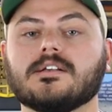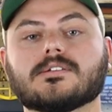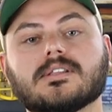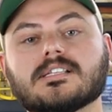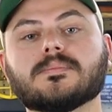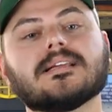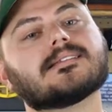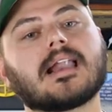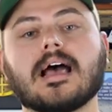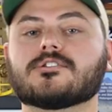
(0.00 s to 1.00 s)
So this
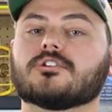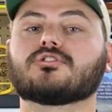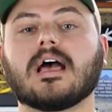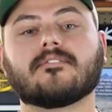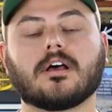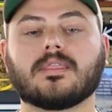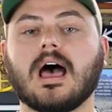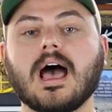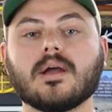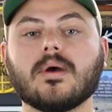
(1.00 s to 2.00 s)
means that as you're driving on the
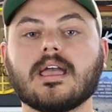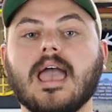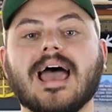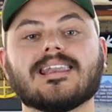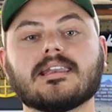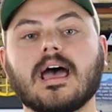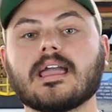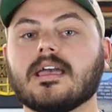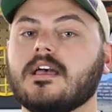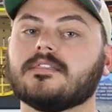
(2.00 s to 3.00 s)
highway at
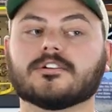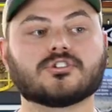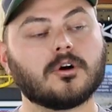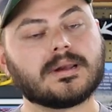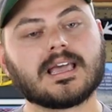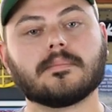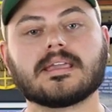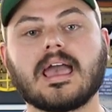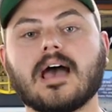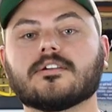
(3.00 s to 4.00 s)
night, there's nobody
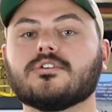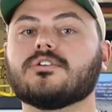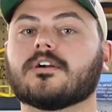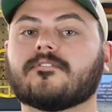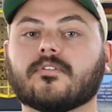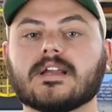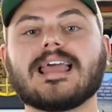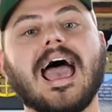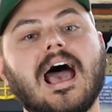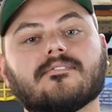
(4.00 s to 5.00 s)
coming at you, you're free
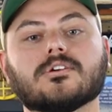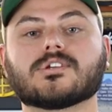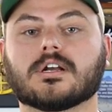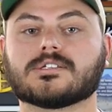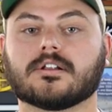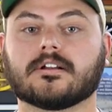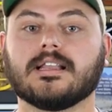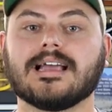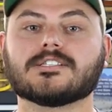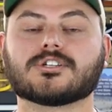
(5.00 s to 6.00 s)
to have those
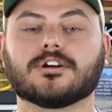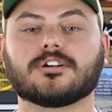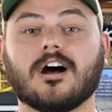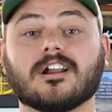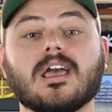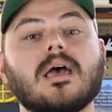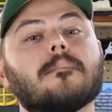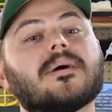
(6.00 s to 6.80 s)
auxiliary lights turned on.